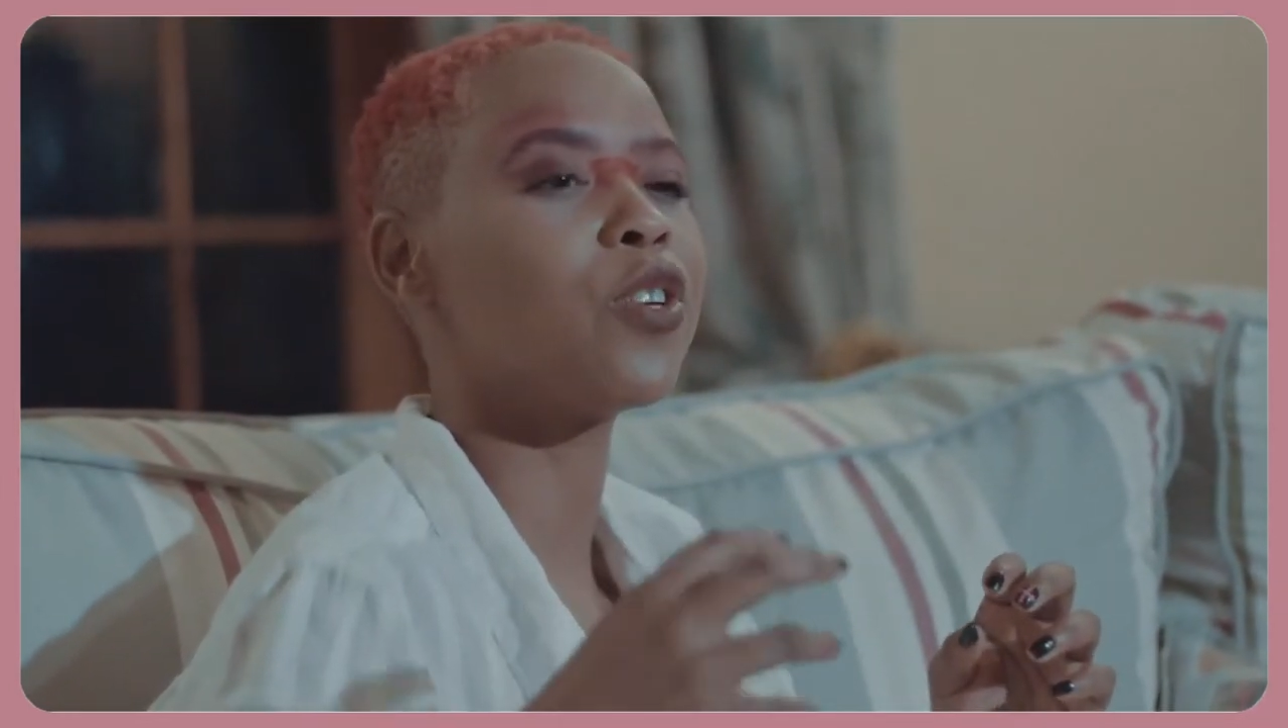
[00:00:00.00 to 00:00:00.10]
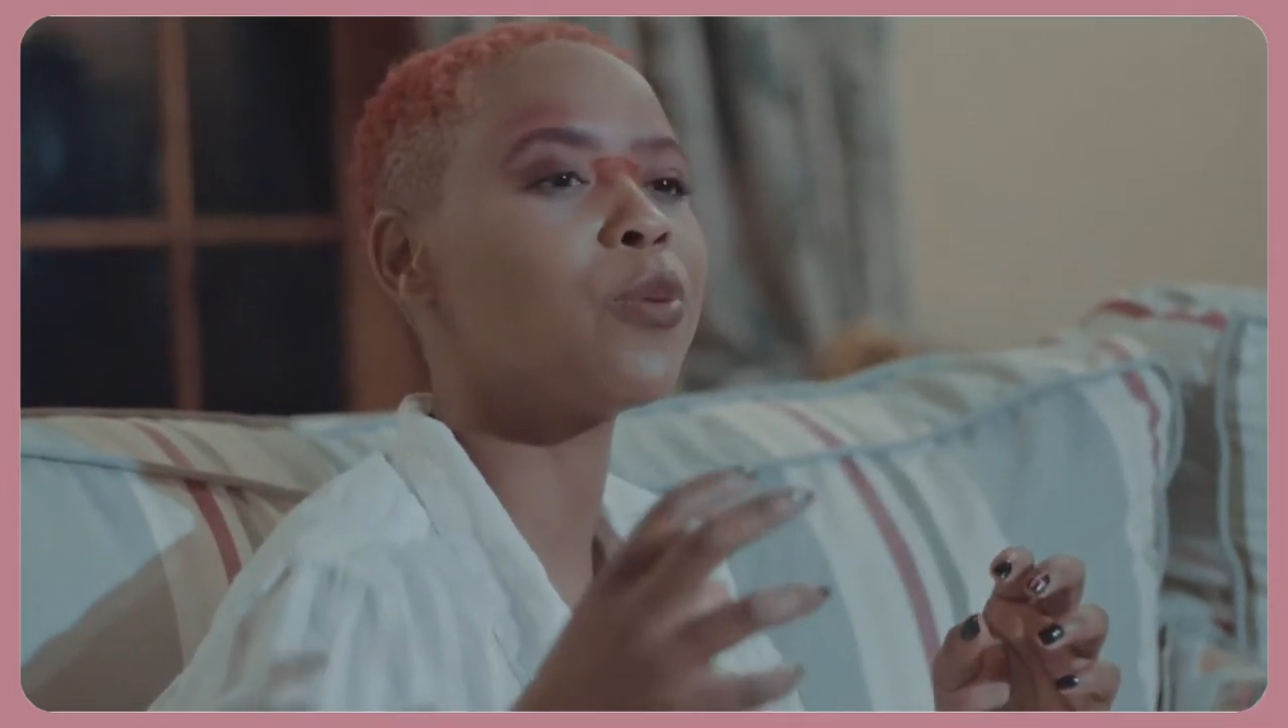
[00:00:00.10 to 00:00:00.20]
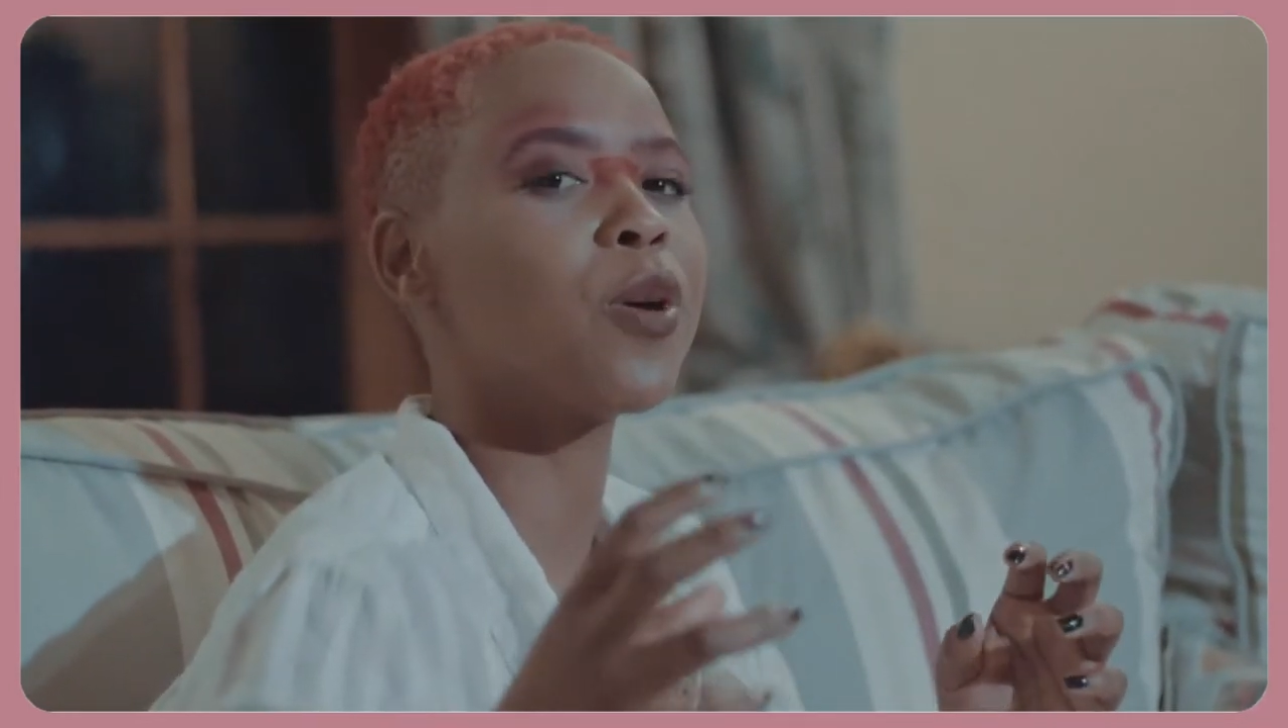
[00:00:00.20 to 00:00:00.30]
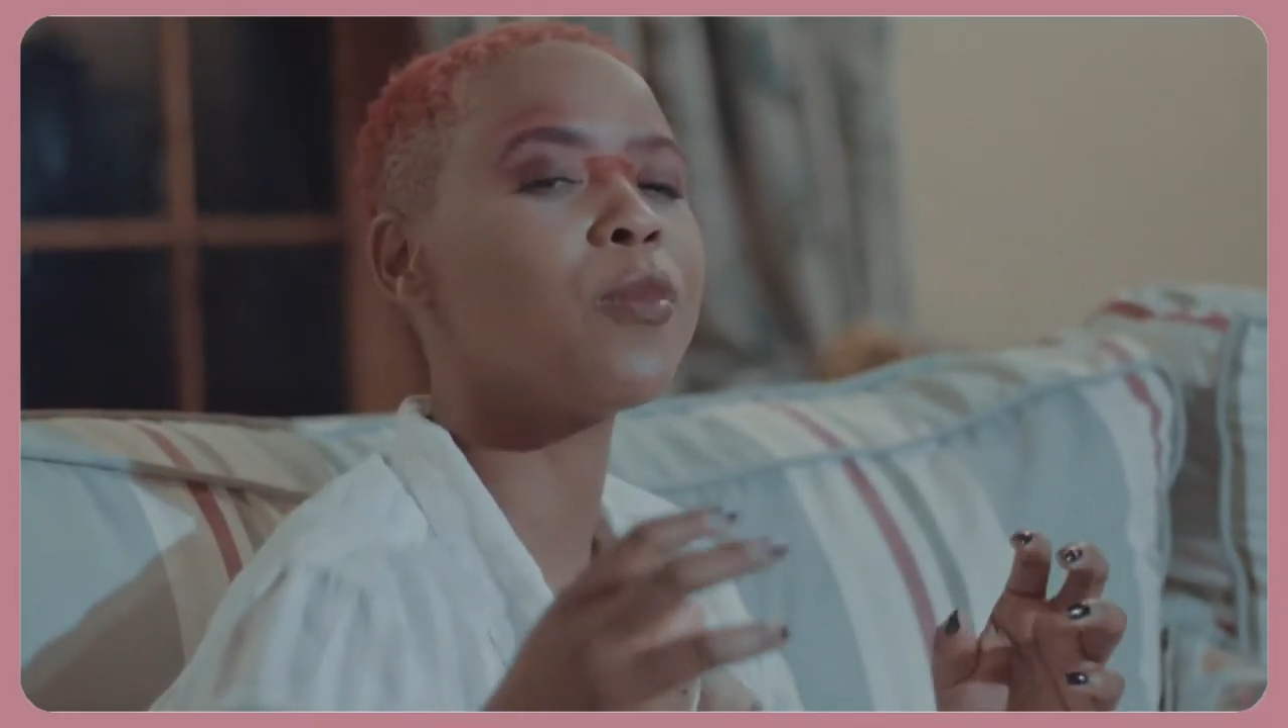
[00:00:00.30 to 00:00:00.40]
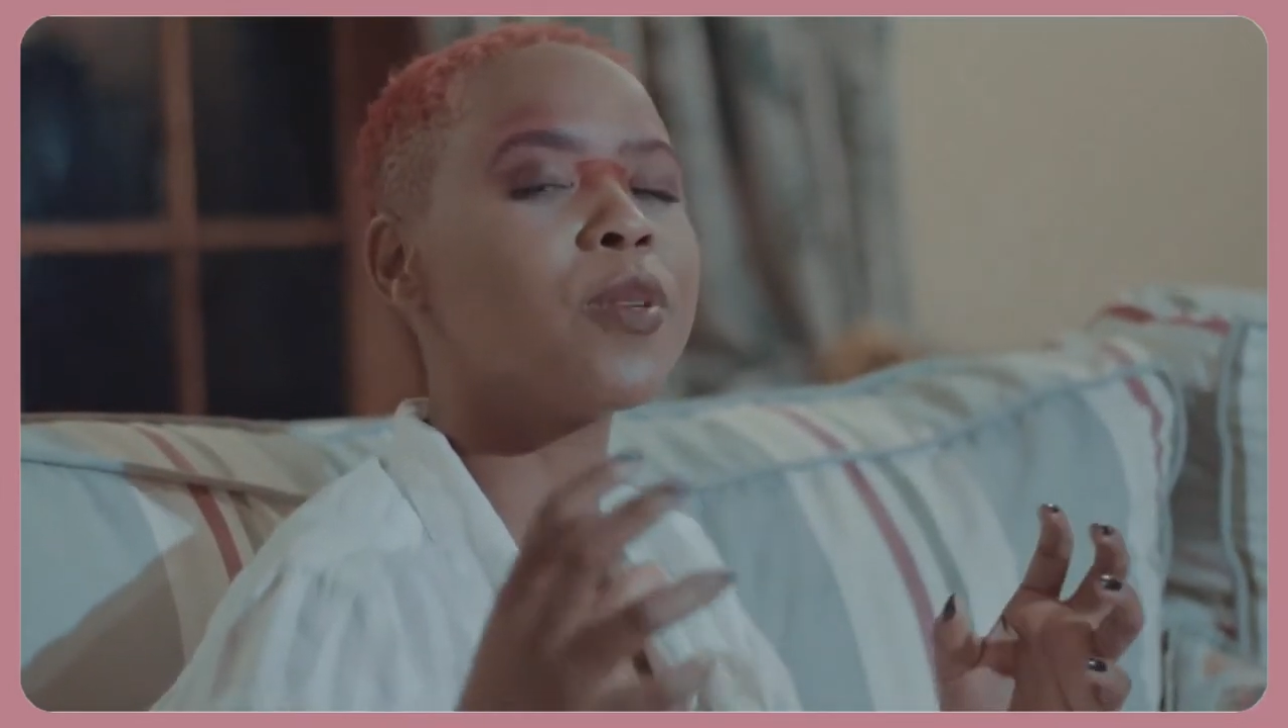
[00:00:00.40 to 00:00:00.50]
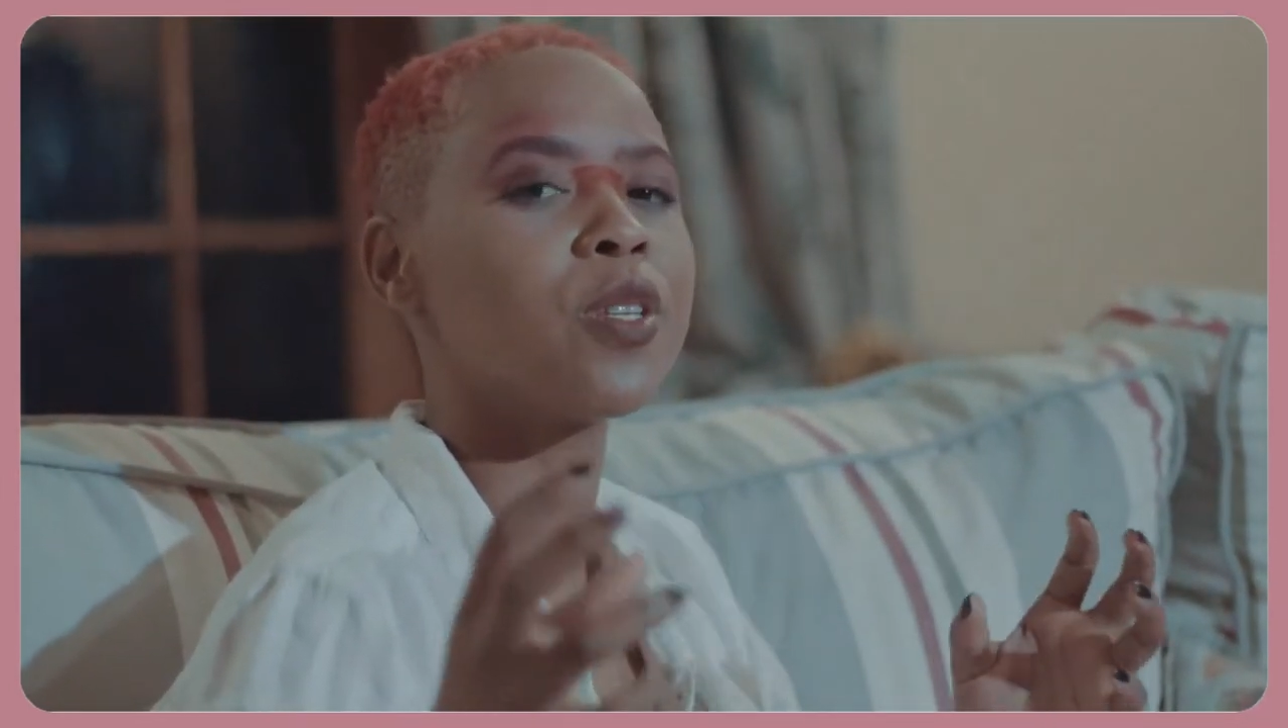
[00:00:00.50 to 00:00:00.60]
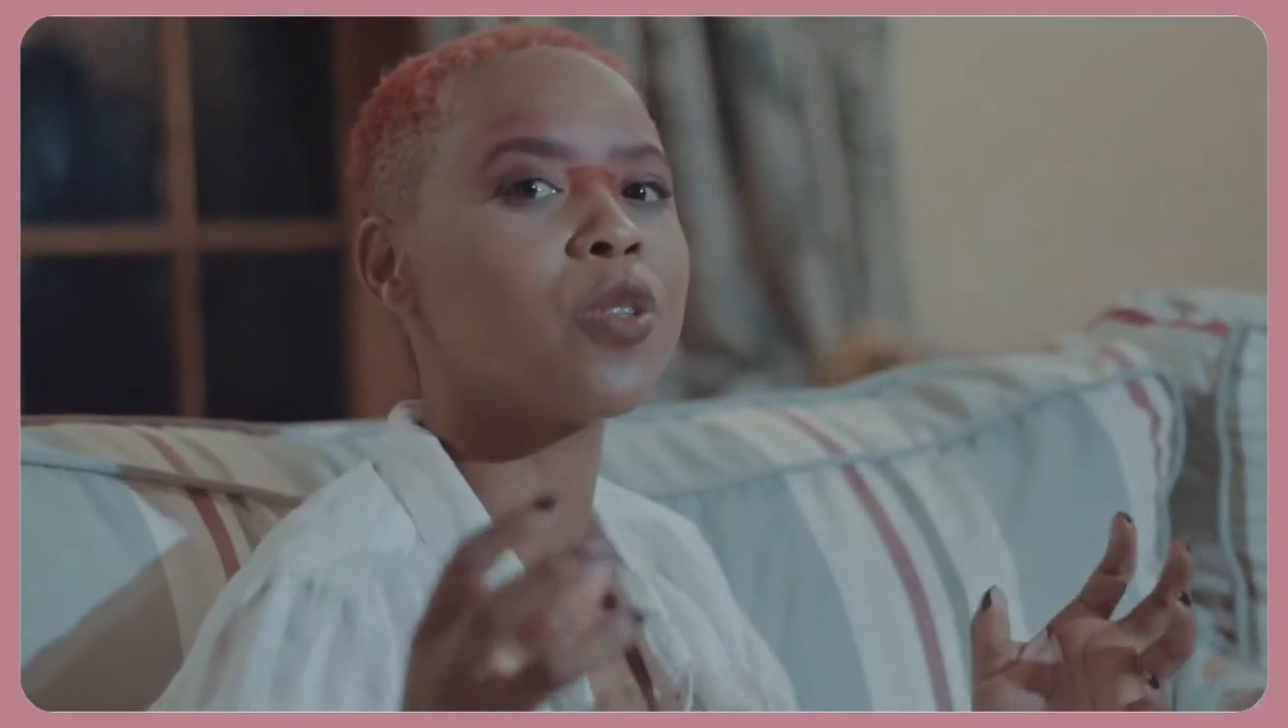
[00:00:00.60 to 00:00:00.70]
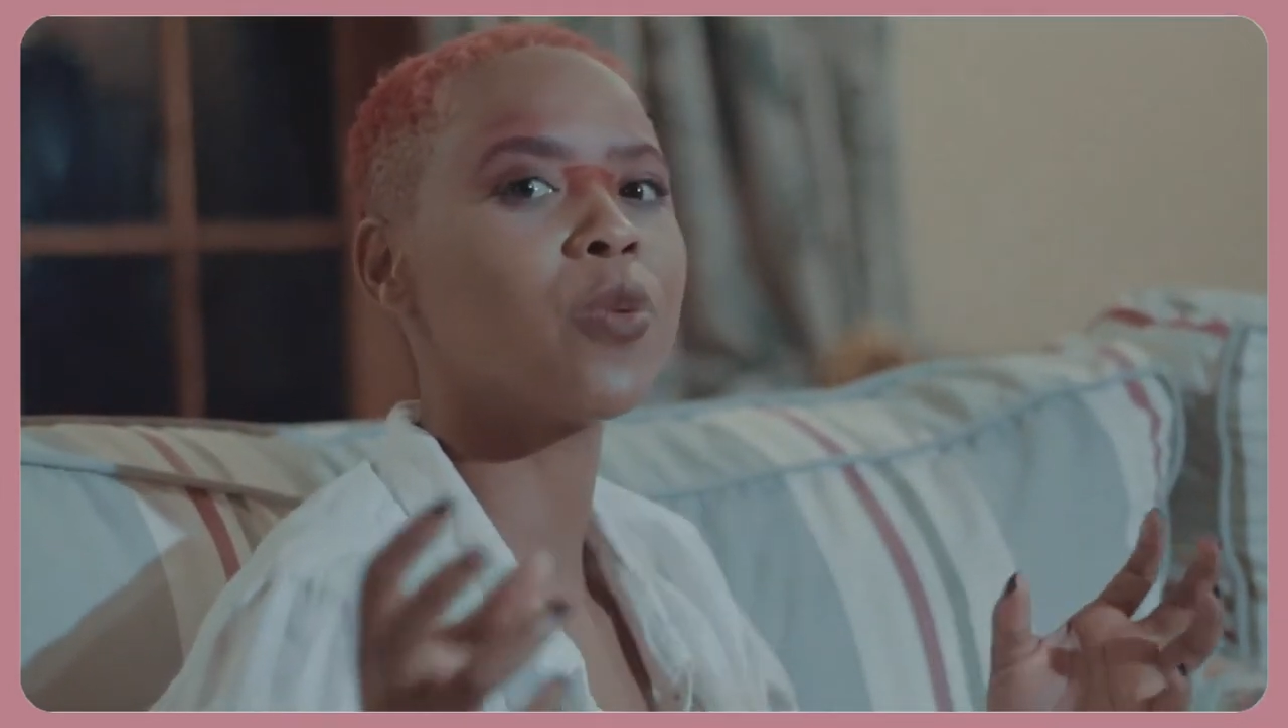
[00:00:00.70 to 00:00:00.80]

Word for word: your purpose in